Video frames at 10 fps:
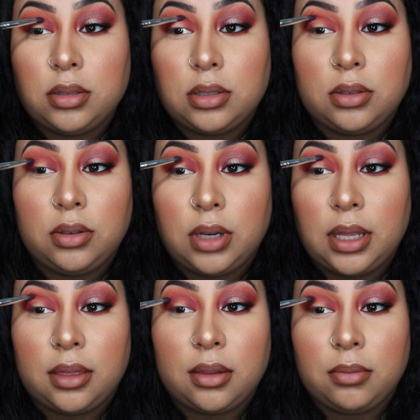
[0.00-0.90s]

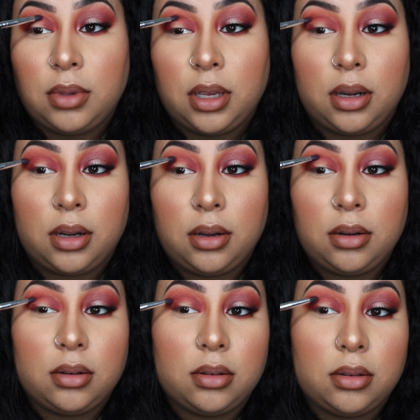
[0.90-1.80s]
Unite them here
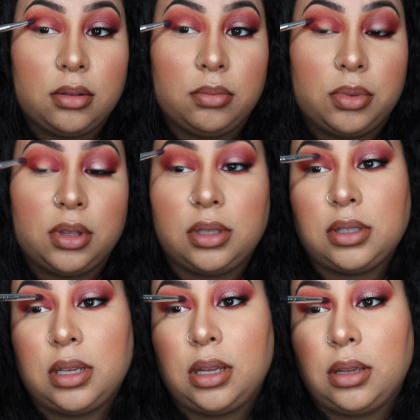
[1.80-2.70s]
up on the
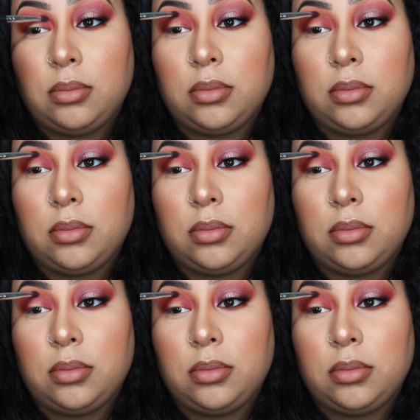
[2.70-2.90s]
top.